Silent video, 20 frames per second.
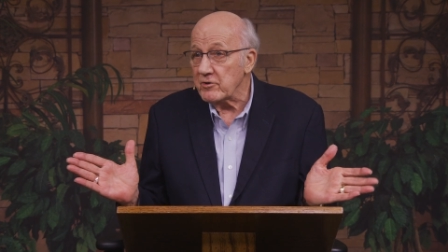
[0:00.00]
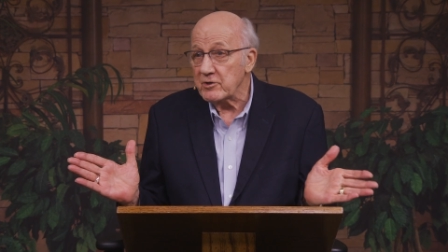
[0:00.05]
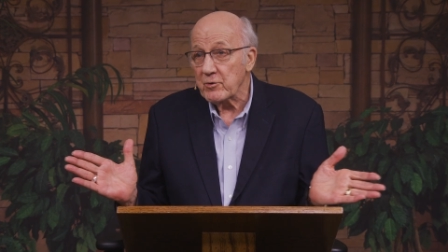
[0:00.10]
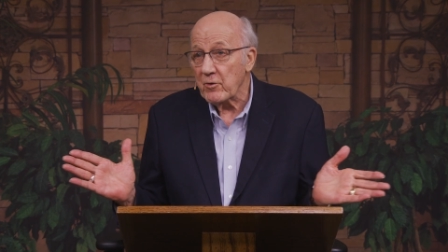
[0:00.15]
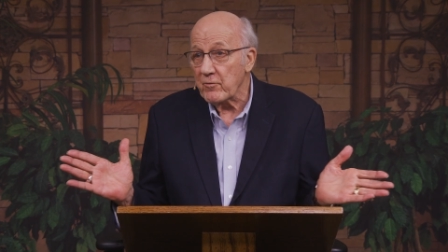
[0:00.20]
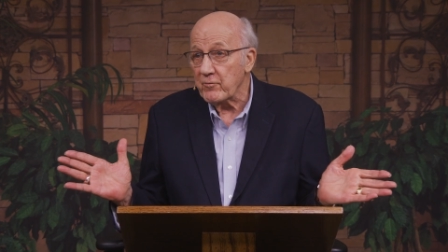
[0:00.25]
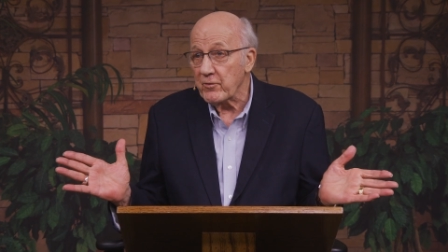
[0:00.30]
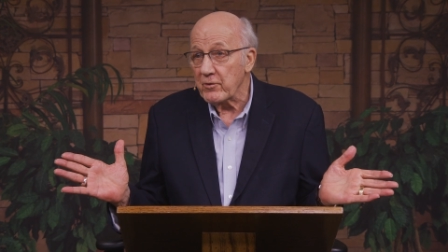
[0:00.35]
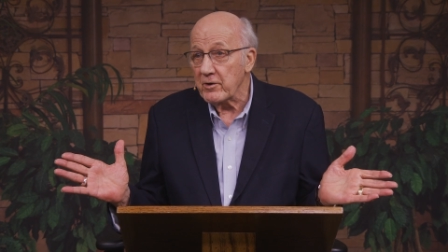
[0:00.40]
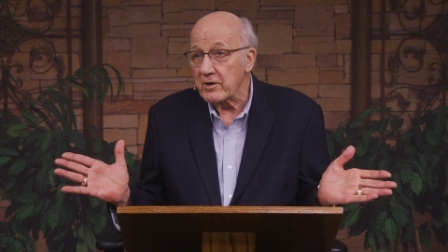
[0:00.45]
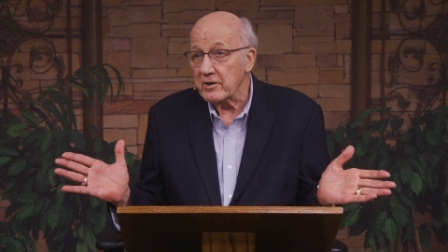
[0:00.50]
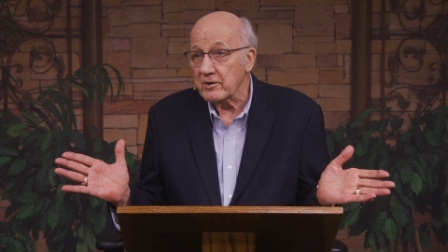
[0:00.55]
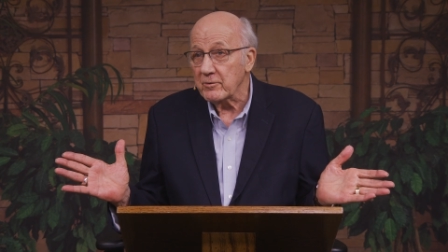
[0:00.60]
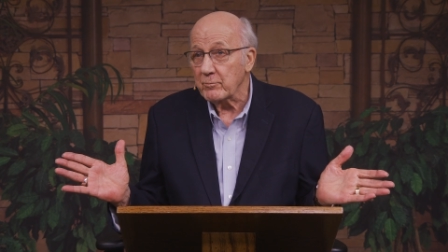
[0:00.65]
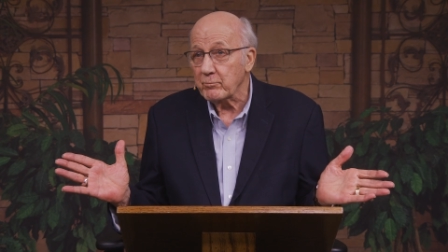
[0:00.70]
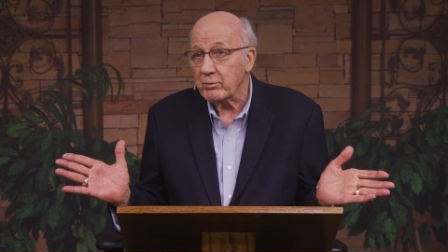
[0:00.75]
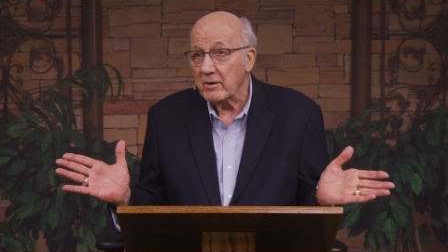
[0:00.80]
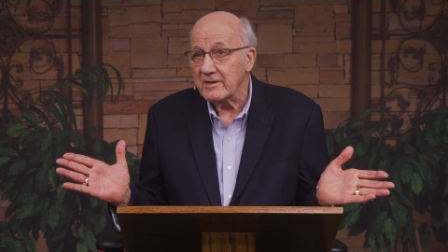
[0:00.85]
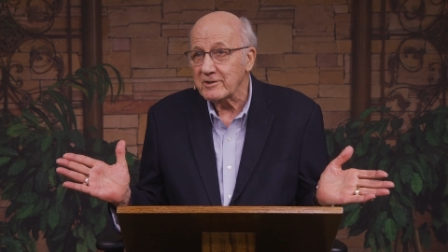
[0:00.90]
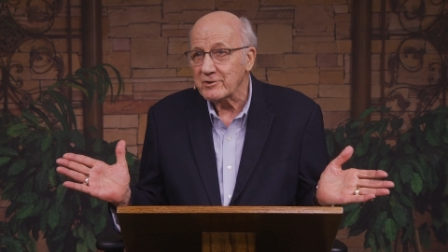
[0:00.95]
there he's referring
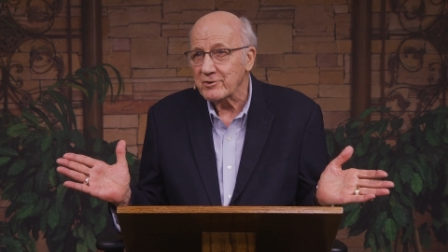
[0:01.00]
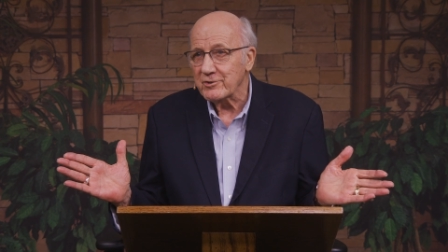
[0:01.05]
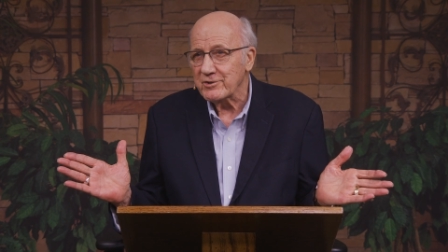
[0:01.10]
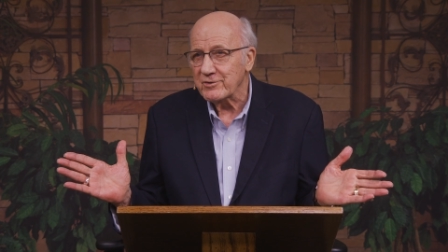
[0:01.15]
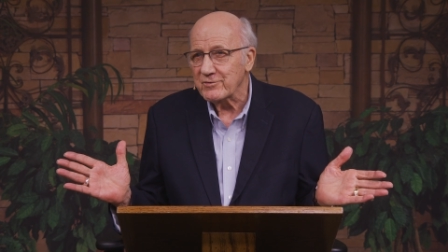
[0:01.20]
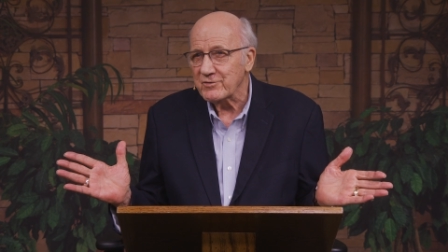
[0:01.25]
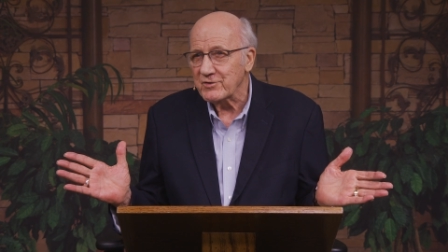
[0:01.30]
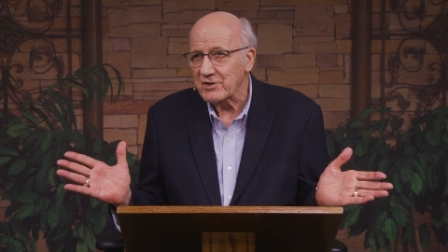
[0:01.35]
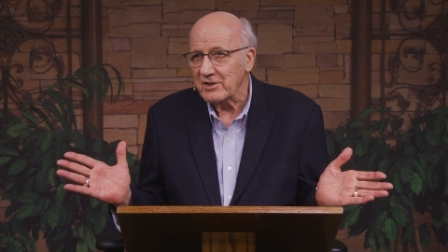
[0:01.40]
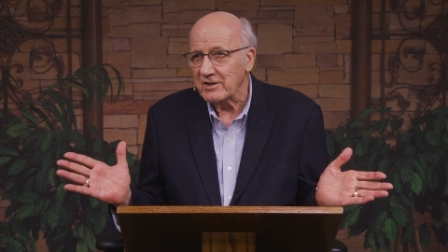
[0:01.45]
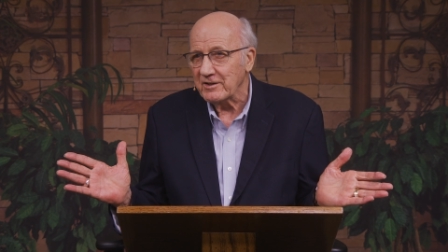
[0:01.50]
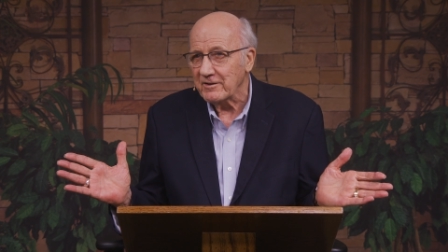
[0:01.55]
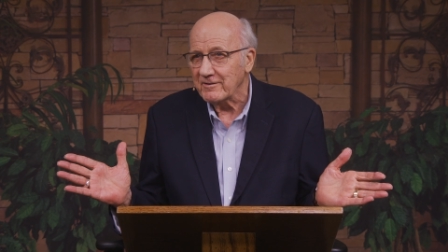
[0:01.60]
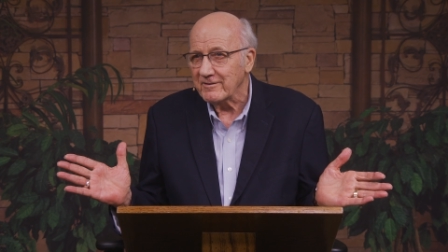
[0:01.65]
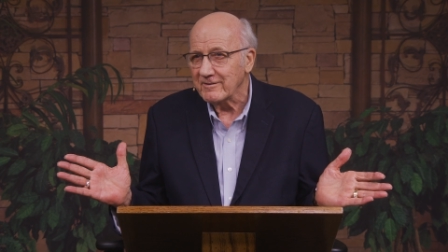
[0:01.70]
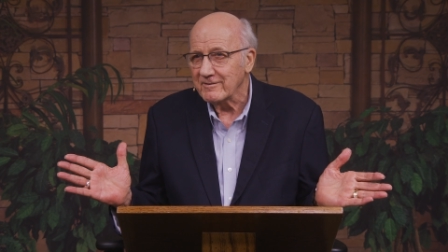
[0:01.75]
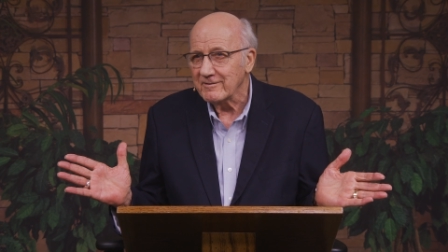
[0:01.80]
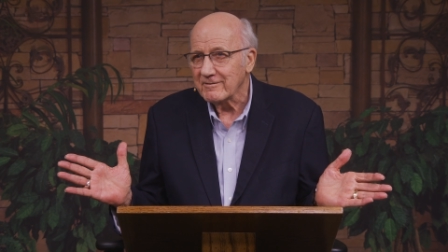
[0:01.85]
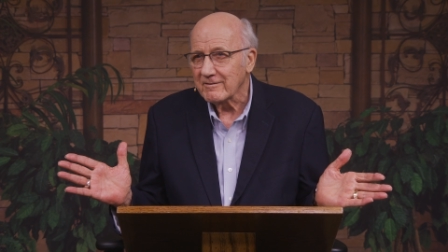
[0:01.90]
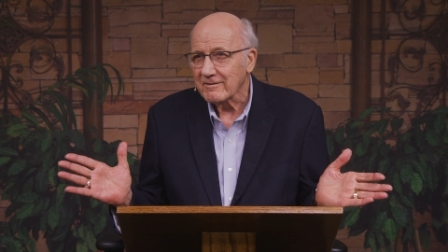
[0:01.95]
to pleasures of
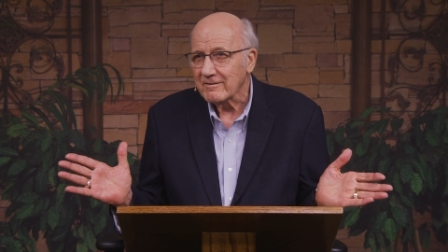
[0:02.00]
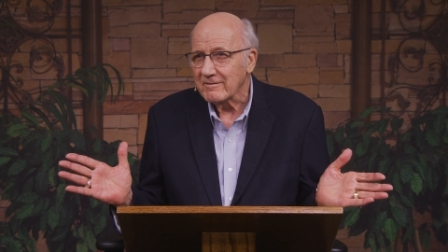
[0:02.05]
sin.